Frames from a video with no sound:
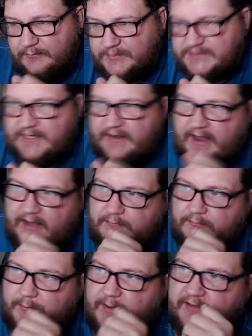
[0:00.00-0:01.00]
Which that kind
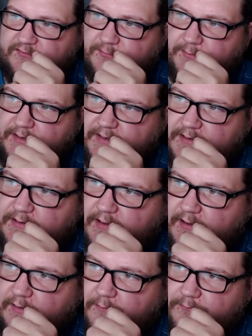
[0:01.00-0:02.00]
of reminds me.
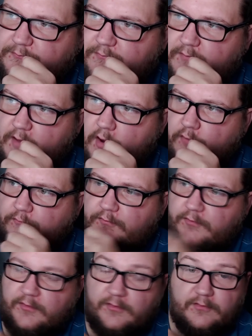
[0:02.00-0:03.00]
Um,
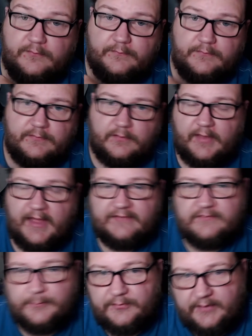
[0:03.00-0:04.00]
over the
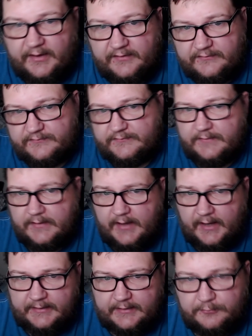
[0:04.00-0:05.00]
last couple days,
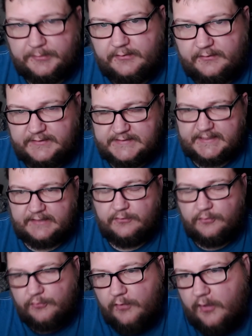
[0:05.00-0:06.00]
I did release a
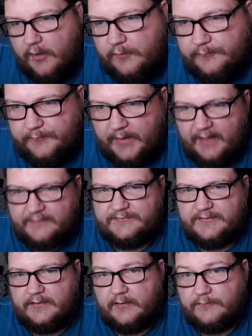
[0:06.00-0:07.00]
new
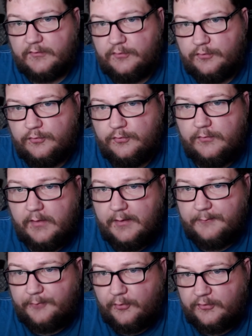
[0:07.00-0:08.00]
unboxing of the new
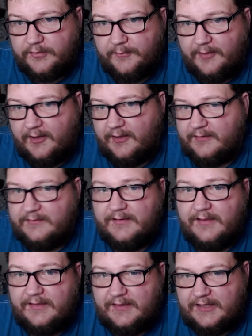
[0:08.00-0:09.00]

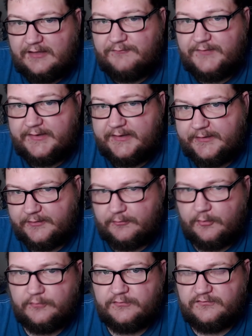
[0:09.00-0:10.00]
Pokemon Eevee
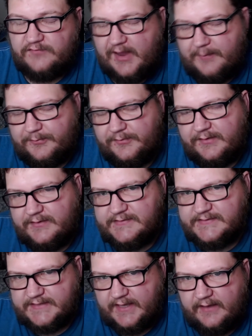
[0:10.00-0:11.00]
Heroes
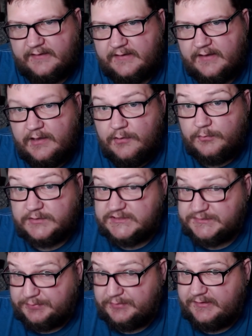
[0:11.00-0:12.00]
Japanese set, which
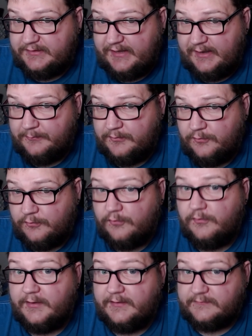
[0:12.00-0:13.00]
is pretty damn
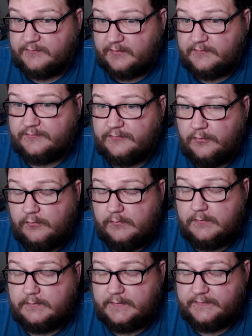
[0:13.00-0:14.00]
cool. And it's
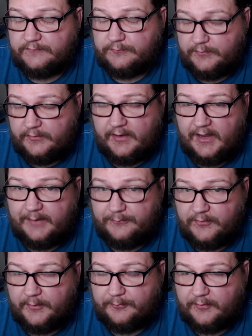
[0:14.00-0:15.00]
also it's really
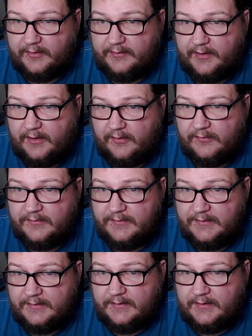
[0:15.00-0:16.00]
hyped up right now.
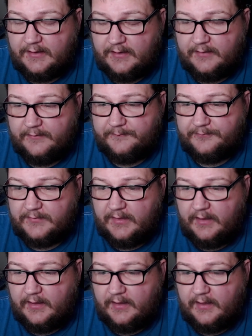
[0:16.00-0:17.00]
Um,
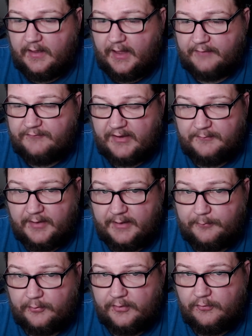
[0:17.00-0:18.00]
I've had
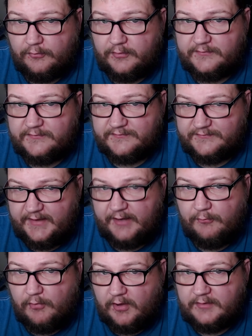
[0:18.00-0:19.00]
mine pre-ordered since
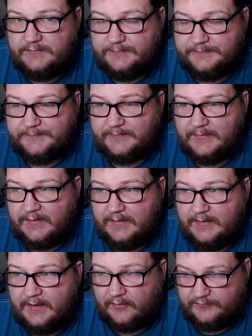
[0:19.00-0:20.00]
day one.
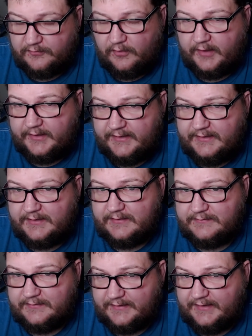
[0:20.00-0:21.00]
I was lucky
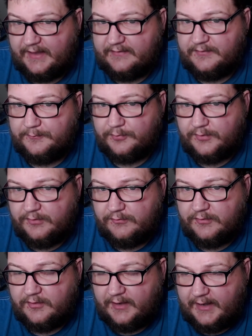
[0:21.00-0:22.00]
to get them
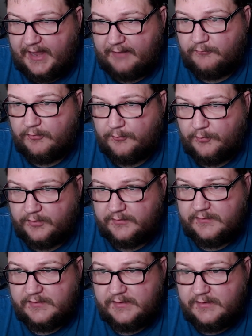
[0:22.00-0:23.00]
pre-ordered. I have one more
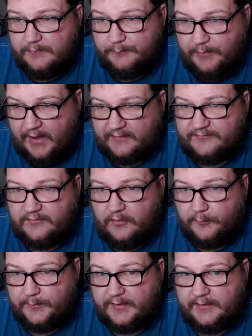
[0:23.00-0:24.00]
box
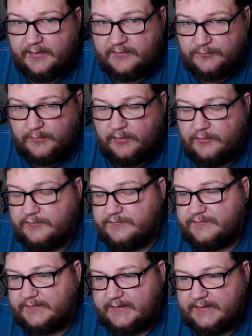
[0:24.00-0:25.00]
coming as well
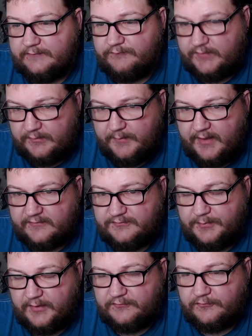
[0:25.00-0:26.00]
as the VMAX
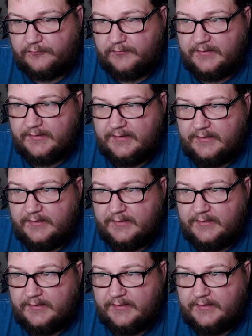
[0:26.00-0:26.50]
special,